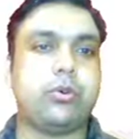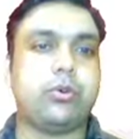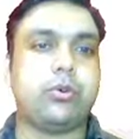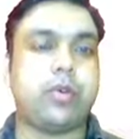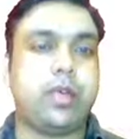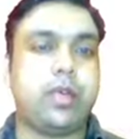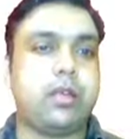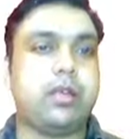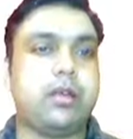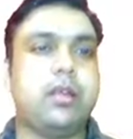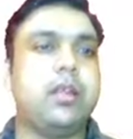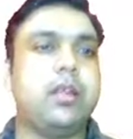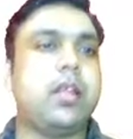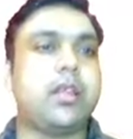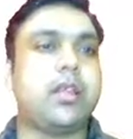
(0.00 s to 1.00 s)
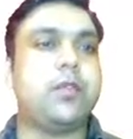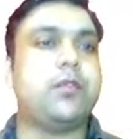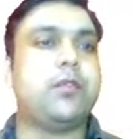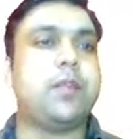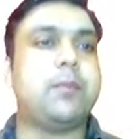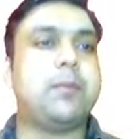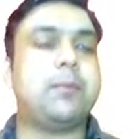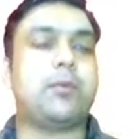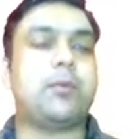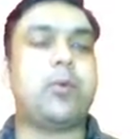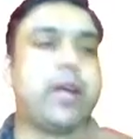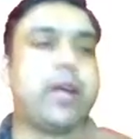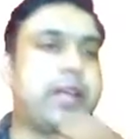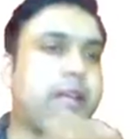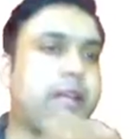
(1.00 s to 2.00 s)
here you will be
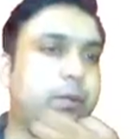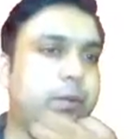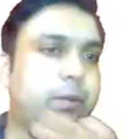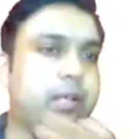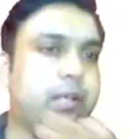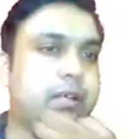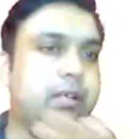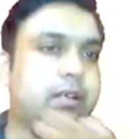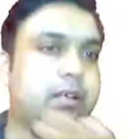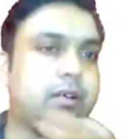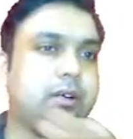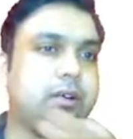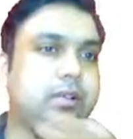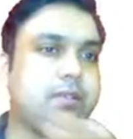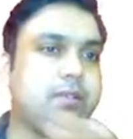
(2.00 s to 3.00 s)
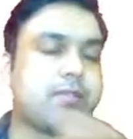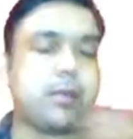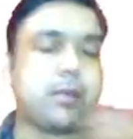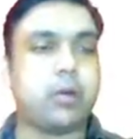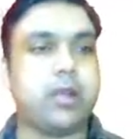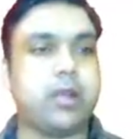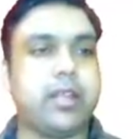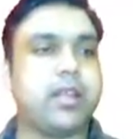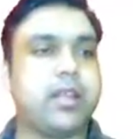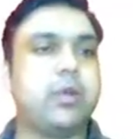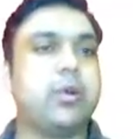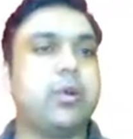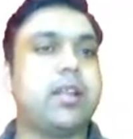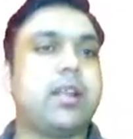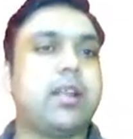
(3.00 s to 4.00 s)
provided with some online
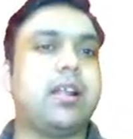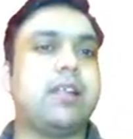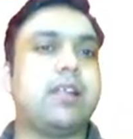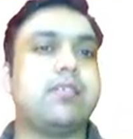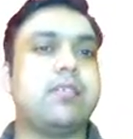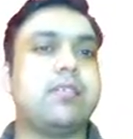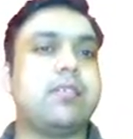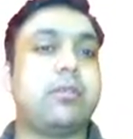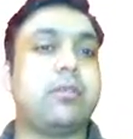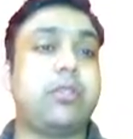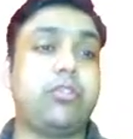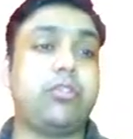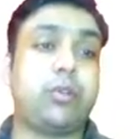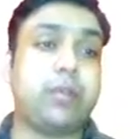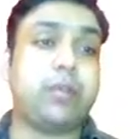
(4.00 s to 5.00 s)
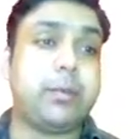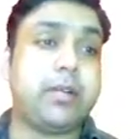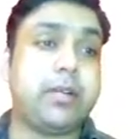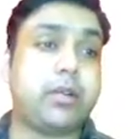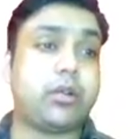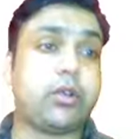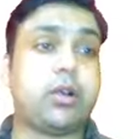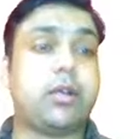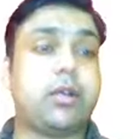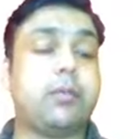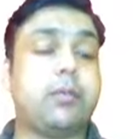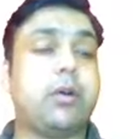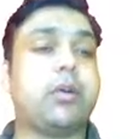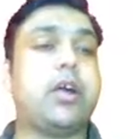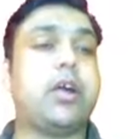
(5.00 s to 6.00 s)
coding classes in which you will be taught
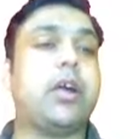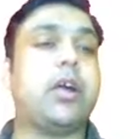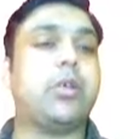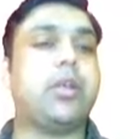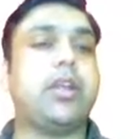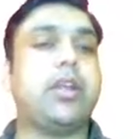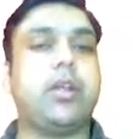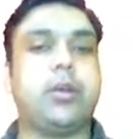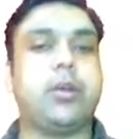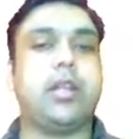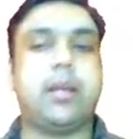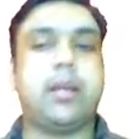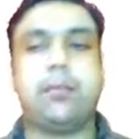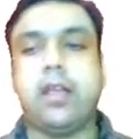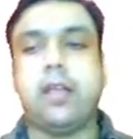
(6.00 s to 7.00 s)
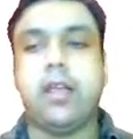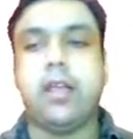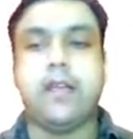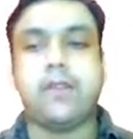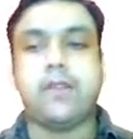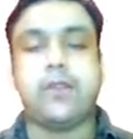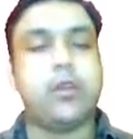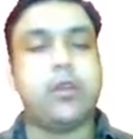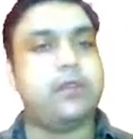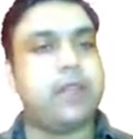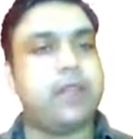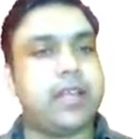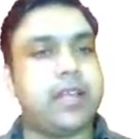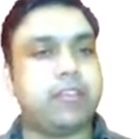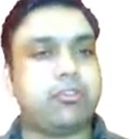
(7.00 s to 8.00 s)
about how you can develop
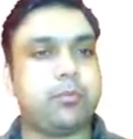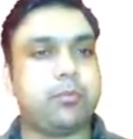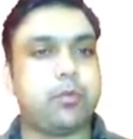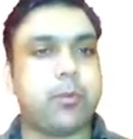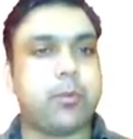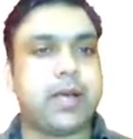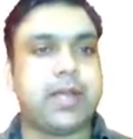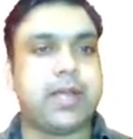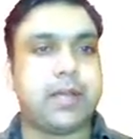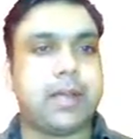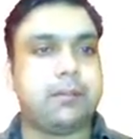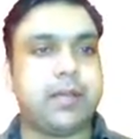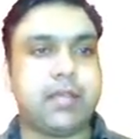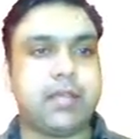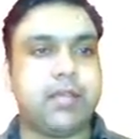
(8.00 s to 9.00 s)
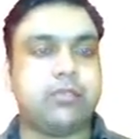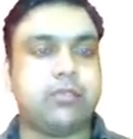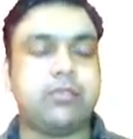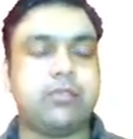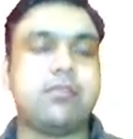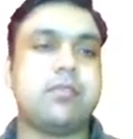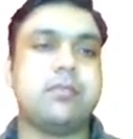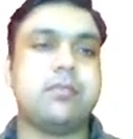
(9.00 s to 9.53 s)
full-fledged mobile applications.